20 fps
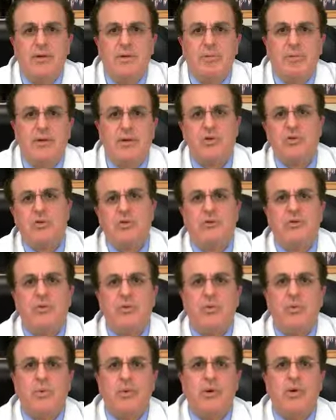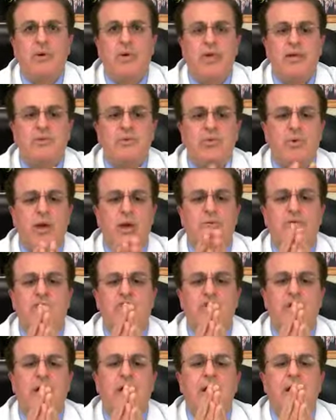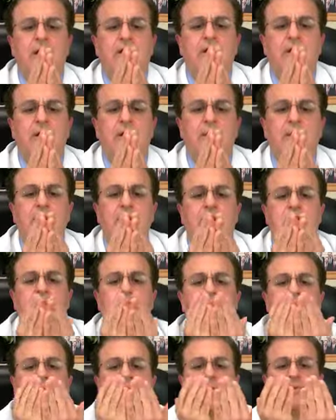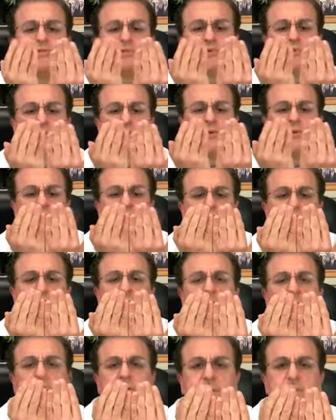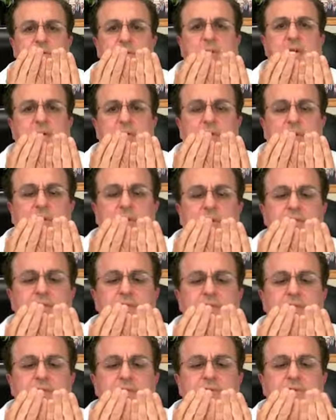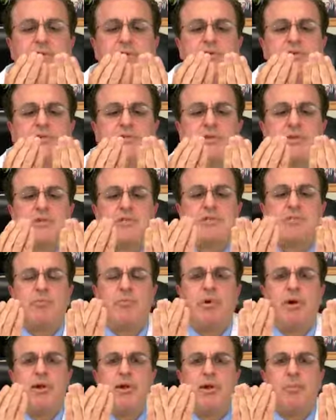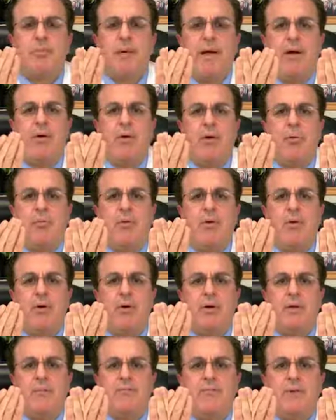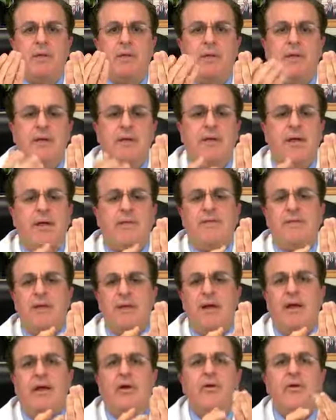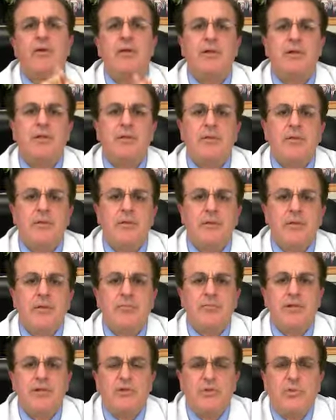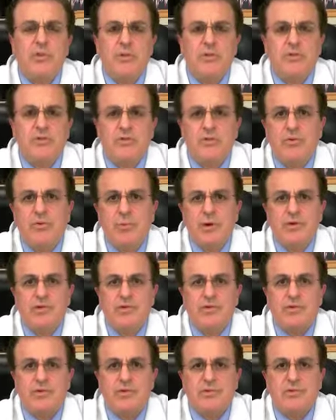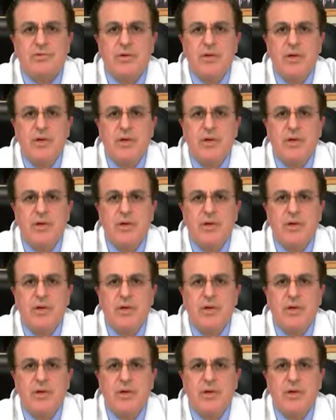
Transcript: Picture, if you will, as you have a child, that the muscles that are sitting together like this start spreading apart. And the area in between the two muscles,